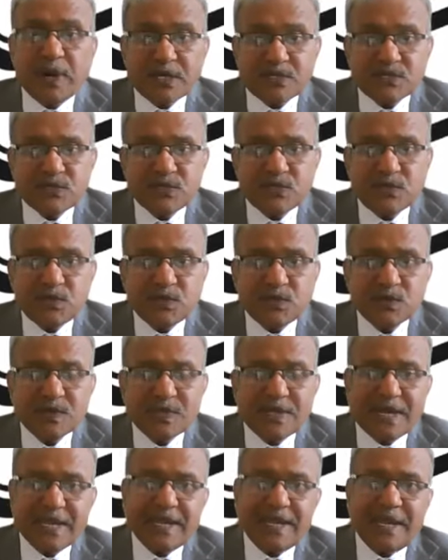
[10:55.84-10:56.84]
pursue
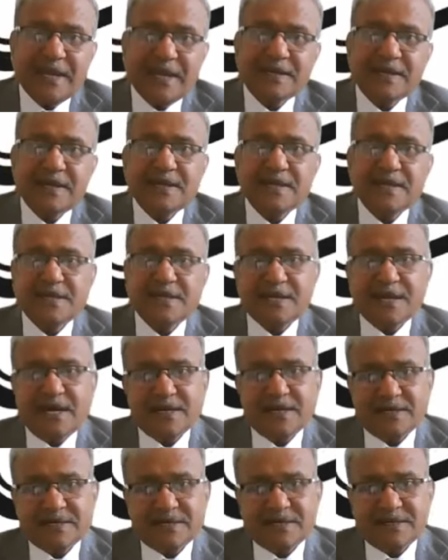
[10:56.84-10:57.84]
the career in
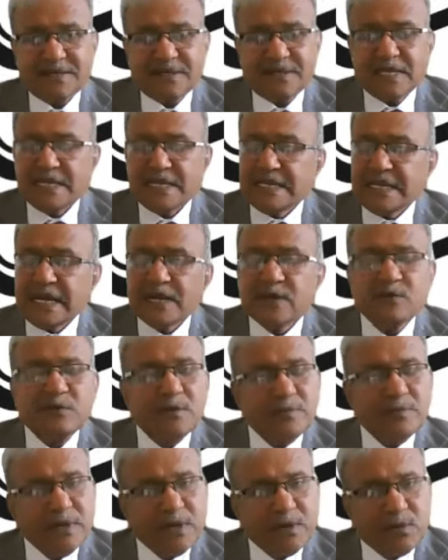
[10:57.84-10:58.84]
that. That
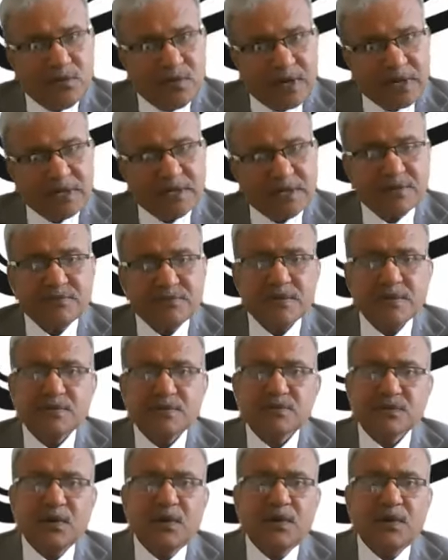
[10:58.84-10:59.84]
will be a wonderful.
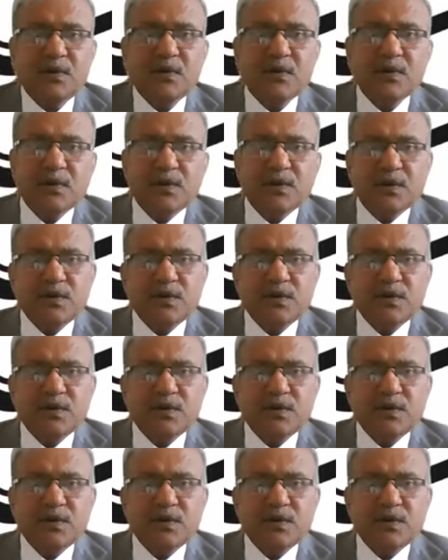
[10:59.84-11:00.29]
So